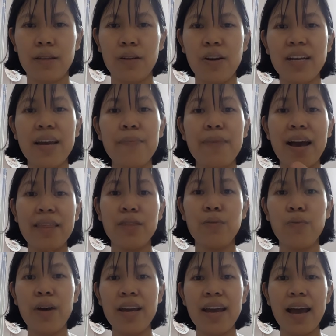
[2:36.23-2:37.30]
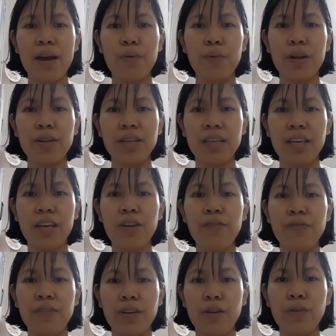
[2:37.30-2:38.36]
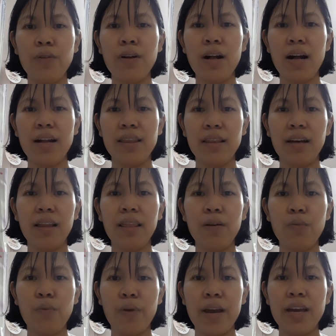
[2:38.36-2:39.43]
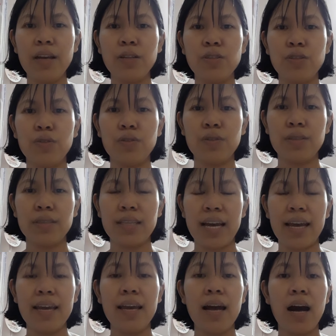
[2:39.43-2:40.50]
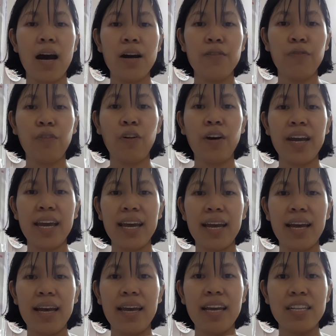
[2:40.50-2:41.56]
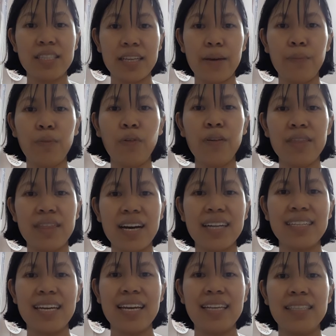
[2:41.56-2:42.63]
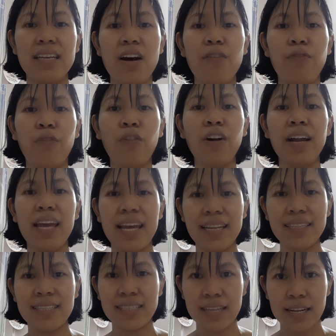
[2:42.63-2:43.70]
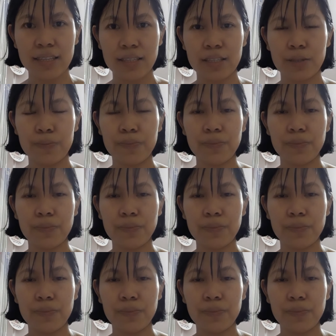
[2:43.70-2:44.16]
okay, by the way, I will give you another way to say for example, that is for instance.